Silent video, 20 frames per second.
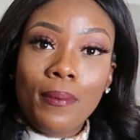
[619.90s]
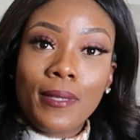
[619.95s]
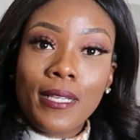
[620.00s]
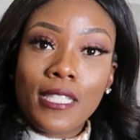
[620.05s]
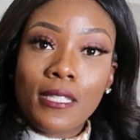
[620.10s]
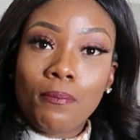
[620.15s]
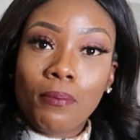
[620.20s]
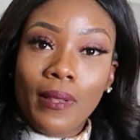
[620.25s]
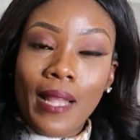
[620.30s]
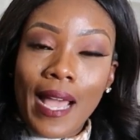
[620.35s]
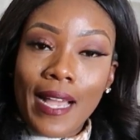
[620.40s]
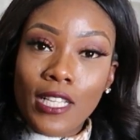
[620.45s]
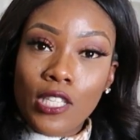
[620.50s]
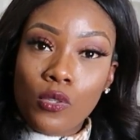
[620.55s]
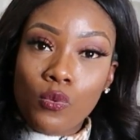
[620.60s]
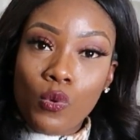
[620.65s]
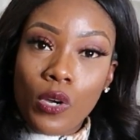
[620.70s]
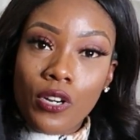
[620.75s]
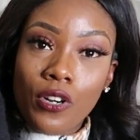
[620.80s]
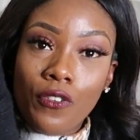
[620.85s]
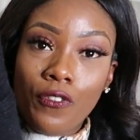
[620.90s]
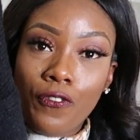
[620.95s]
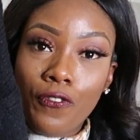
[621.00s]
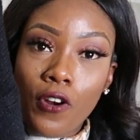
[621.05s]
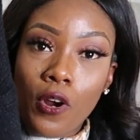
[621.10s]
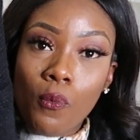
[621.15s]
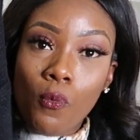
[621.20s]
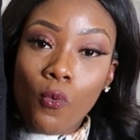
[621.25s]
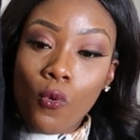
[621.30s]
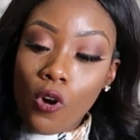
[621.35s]
up this black sweater
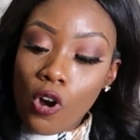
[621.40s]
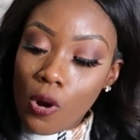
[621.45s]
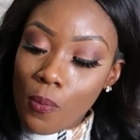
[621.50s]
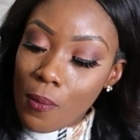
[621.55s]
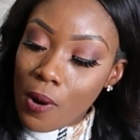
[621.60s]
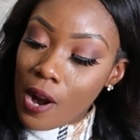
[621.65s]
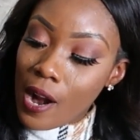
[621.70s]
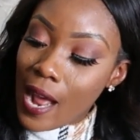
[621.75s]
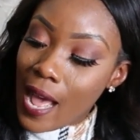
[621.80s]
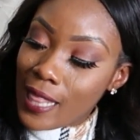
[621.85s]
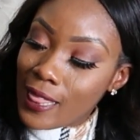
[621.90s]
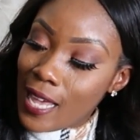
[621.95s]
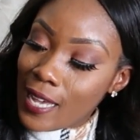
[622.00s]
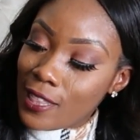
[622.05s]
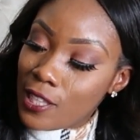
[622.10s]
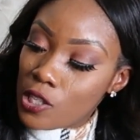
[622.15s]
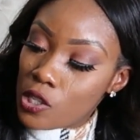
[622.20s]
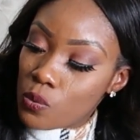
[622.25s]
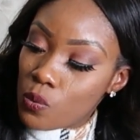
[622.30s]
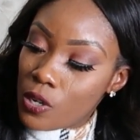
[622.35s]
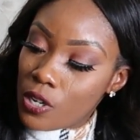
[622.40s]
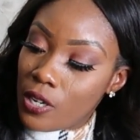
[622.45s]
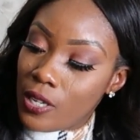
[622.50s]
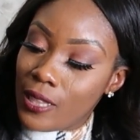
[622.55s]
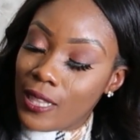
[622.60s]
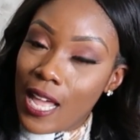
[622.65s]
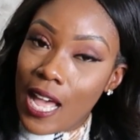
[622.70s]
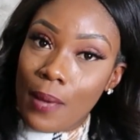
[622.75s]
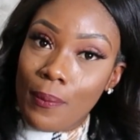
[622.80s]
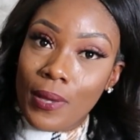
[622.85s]
from Walmart. I like this sweater a
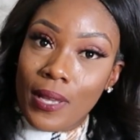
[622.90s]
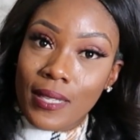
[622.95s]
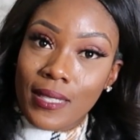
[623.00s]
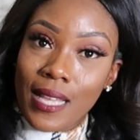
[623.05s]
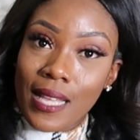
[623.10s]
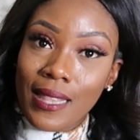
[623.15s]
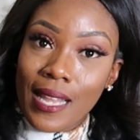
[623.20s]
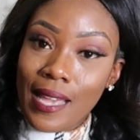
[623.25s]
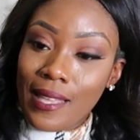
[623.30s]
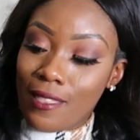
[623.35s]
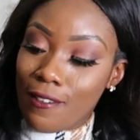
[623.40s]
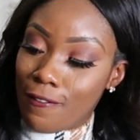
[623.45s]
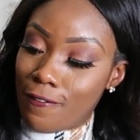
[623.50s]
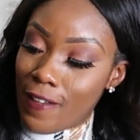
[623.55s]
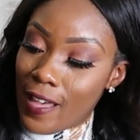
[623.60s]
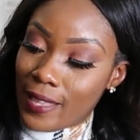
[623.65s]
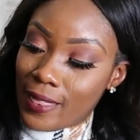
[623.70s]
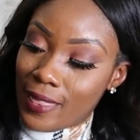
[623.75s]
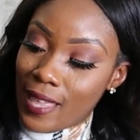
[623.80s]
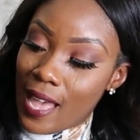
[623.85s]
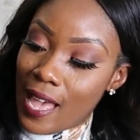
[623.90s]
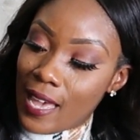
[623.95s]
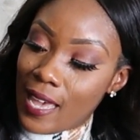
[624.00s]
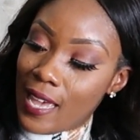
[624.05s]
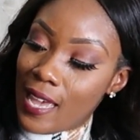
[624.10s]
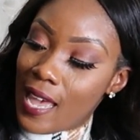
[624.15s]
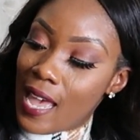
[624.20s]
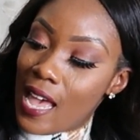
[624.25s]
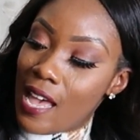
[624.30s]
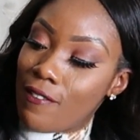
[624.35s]
lot because I like the fact
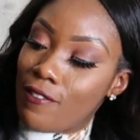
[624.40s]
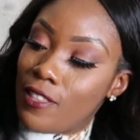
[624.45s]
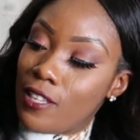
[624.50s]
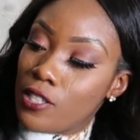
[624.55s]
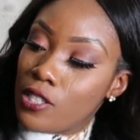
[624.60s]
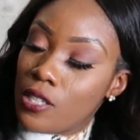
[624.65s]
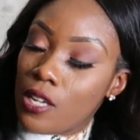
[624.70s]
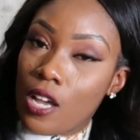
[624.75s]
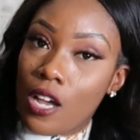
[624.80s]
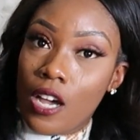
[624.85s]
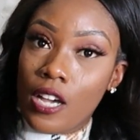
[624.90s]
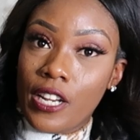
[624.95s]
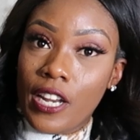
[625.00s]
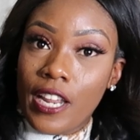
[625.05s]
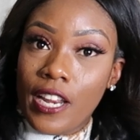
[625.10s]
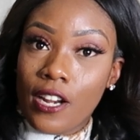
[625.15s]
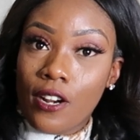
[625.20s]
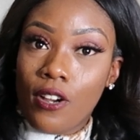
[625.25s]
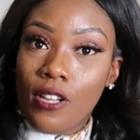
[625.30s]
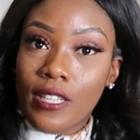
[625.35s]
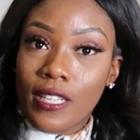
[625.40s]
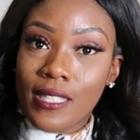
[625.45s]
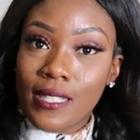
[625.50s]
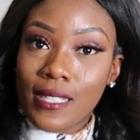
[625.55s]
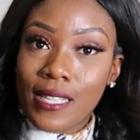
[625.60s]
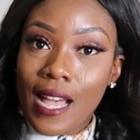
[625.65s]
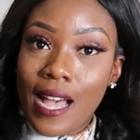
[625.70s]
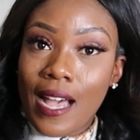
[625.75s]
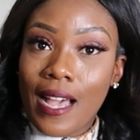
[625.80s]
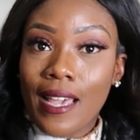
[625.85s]
that it has this cut here on the
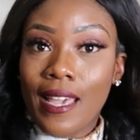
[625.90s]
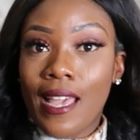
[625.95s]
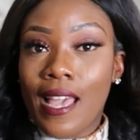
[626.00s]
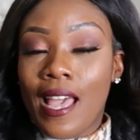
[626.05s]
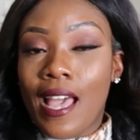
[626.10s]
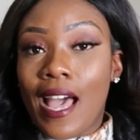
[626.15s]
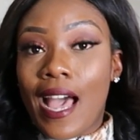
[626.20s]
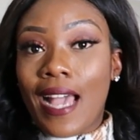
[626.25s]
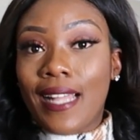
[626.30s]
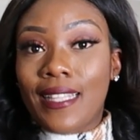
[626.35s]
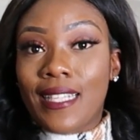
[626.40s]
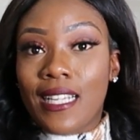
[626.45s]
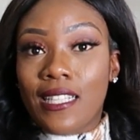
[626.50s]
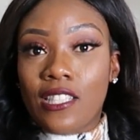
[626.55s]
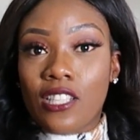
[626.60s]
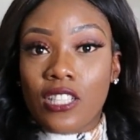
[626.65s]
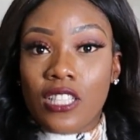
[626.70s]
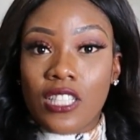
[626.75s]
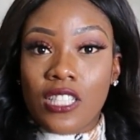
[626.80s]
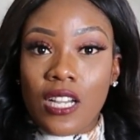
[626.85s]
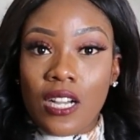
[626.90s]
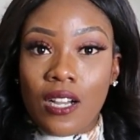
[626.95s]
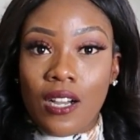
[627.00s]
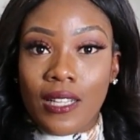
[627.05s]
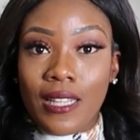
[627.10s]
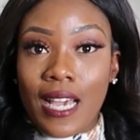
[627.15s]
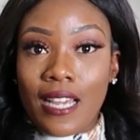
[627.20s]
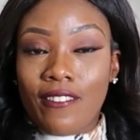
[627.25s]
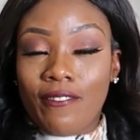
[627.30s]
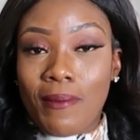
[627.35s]
side. I tend to tuck
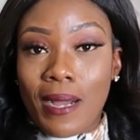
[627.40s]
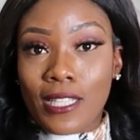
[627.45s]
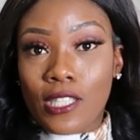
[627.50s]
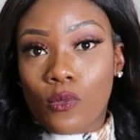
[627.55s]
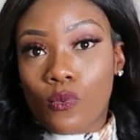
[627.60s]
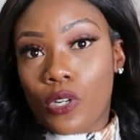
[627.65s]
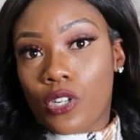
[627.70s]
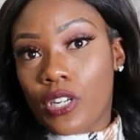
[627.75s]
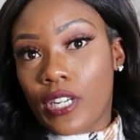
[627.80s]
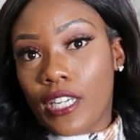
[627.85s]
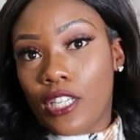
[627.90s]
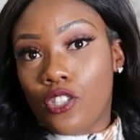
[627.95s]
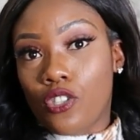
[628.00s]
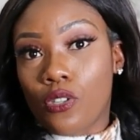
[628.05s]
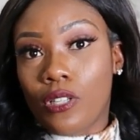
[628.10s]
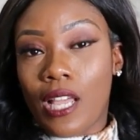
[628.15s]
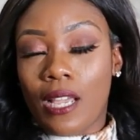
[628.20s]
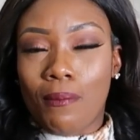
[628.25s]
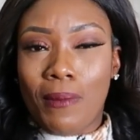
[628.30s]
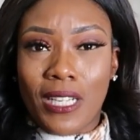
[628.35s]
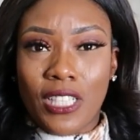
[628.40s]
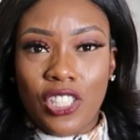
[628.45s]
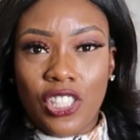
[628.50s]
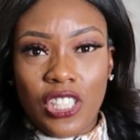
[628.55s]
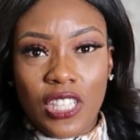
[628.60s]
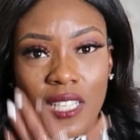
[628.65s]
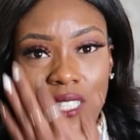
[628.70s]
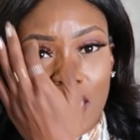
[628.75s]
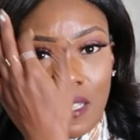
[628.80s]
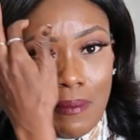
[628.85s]
a lot of my sweater into like my
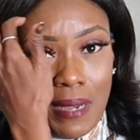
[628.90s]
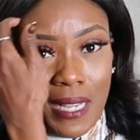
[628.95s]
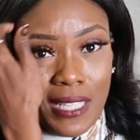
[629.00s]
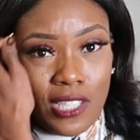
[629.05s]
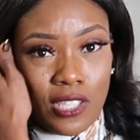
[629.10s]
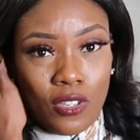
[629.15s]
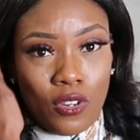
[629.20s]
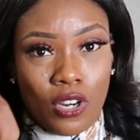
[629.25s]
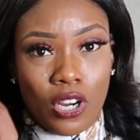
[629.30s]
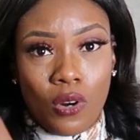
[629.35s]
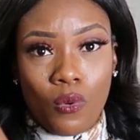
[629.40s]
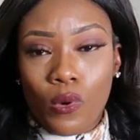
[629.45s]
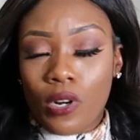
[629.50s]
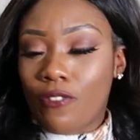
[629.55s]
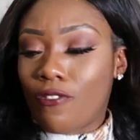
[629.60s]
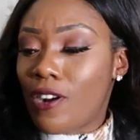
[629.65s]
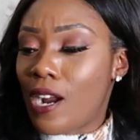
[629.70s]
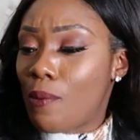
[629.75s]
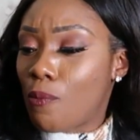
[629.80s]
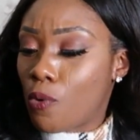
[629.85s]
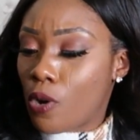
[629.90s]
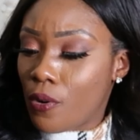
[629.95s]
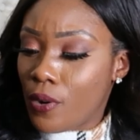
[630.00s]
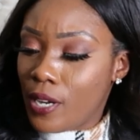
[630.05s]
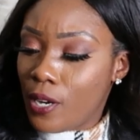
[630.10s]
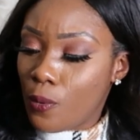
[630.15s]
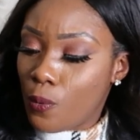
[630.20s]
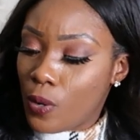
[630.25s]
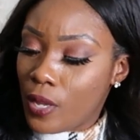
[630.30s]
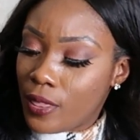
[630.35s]
jeans and my skirt, whatever I'm
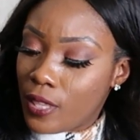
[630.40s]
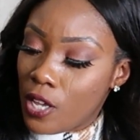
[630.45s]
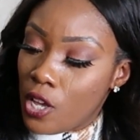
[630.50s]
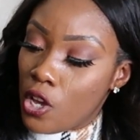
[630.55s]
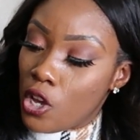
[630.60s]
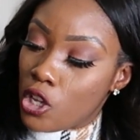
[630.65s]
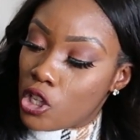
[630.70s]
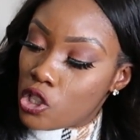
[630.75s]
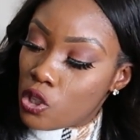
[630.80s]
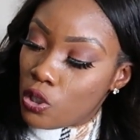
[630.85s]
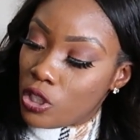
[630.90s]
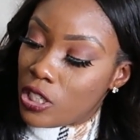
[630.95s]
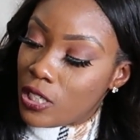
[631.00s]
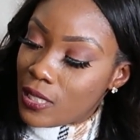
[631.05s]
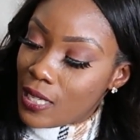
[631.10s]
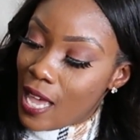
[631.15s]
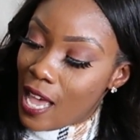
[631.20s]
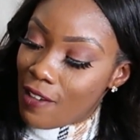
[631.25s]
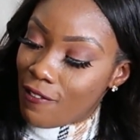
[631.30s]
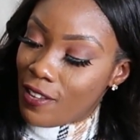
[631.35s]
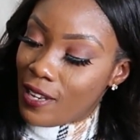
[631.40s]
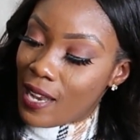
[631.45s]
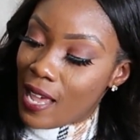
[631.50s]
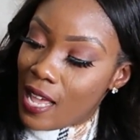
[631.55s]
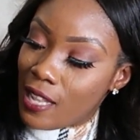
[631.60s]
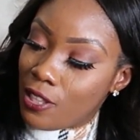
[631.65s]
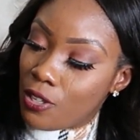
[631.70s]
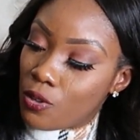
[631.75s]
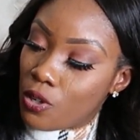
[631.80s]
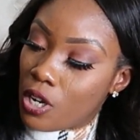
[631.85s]
wearing it with. So just having
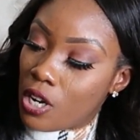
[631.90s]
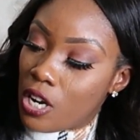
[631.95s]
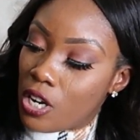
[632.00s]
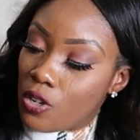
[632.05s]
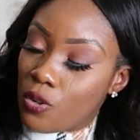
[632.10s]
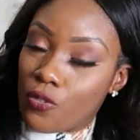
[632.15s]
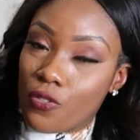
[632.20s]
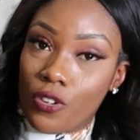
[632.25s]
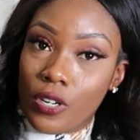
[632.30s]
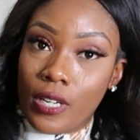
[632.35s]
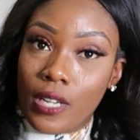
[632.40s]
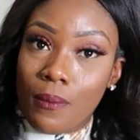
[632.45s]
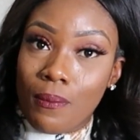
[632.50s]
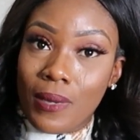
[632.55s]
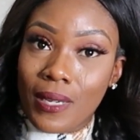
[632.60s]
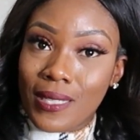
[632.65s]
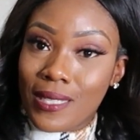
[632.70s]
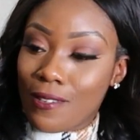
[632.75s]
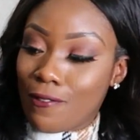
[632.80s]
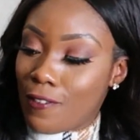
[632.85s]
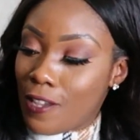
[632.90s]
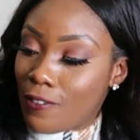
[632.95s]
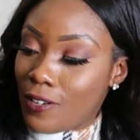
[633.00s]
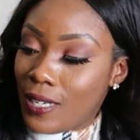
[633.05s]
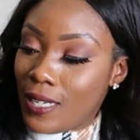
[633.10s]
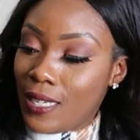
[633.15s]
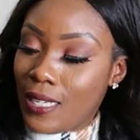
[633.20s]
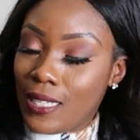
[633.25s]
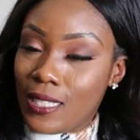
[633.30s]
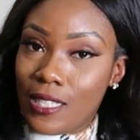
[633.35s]
that little cut over here makes it
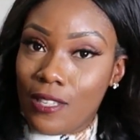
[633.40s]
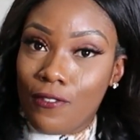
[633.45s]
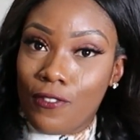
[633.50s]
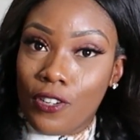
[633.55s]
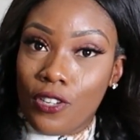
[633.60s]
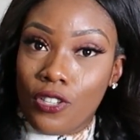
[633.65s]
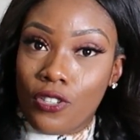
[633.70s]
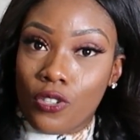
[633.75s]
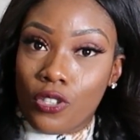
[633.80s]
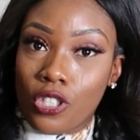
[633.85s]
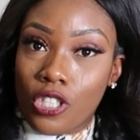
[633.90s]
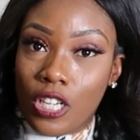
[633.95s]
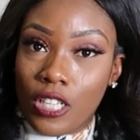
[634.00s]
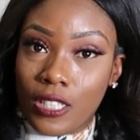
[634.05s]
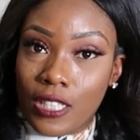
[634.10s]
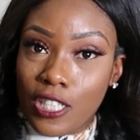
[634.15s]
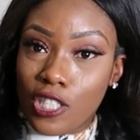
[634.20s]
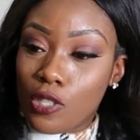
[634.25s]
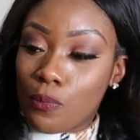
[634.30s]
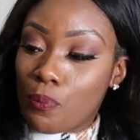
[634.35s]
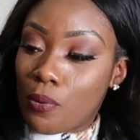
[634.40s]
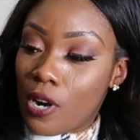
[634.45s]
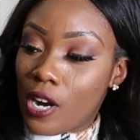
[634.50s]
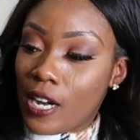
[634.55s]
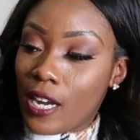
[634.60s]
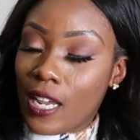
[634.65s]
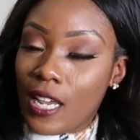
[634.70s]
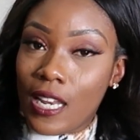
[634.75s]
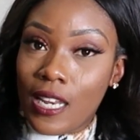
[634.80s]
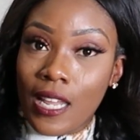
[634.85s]
very easy for you to tuck this
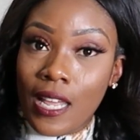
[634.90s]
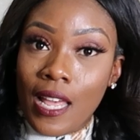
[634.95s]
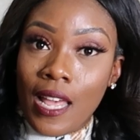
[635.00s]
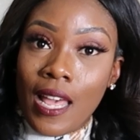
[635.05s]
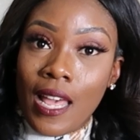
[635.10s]
part in